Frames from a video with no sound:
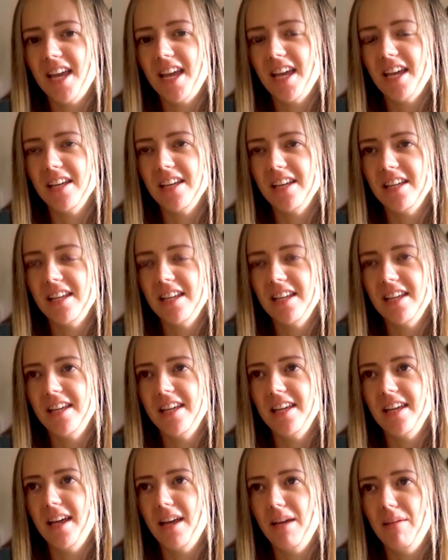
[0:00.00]
So, the
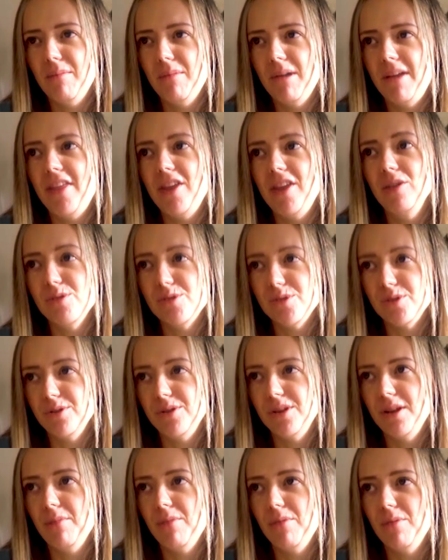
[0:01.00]
routine is king.
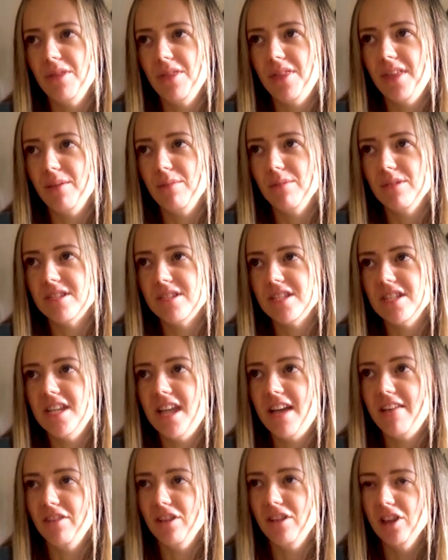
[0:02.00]
Um, and then, also,
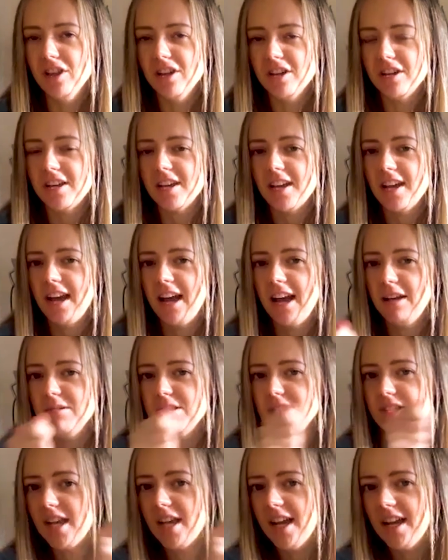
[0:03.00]
number one thing was to
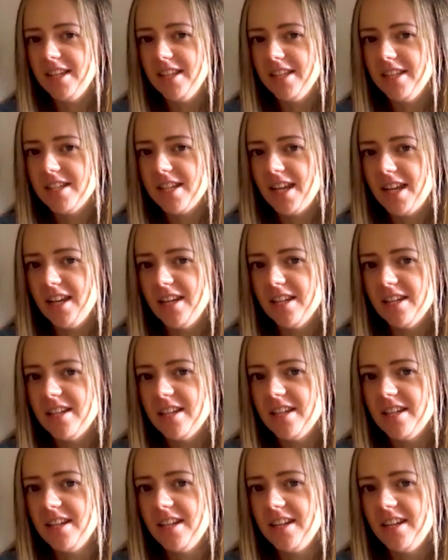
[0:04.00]
never look
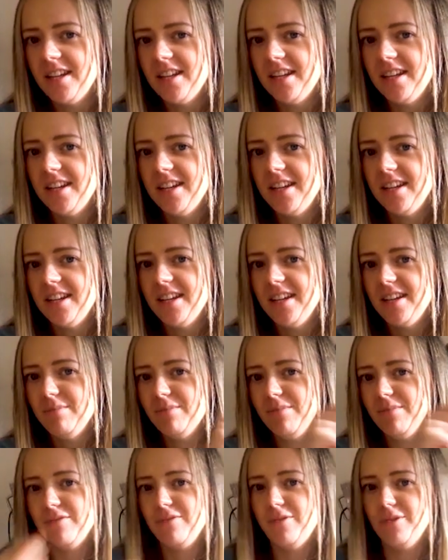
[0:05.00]
outside the tent
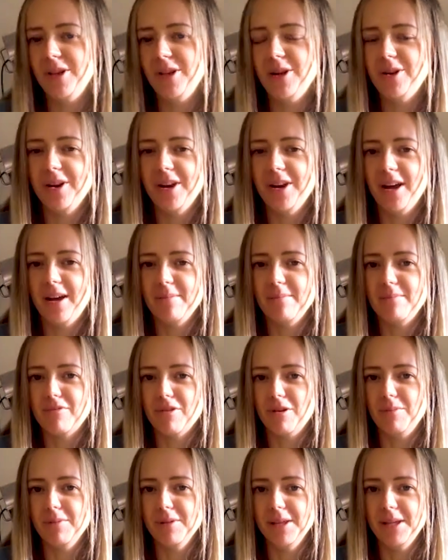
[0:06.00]

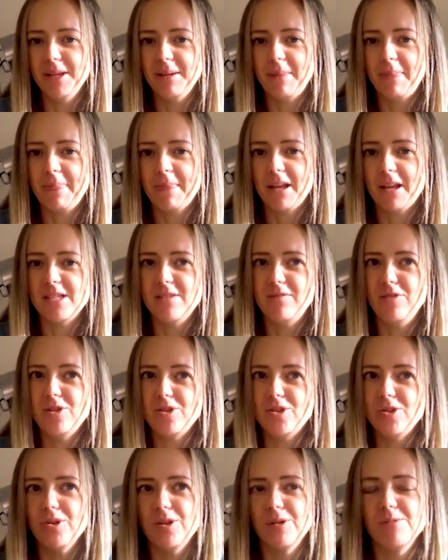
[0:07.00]
before you got up
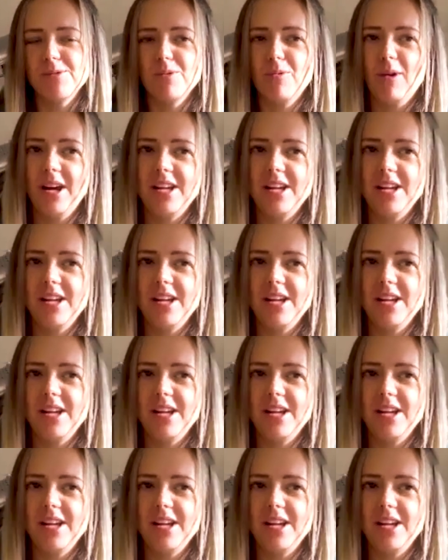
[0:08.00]
properly.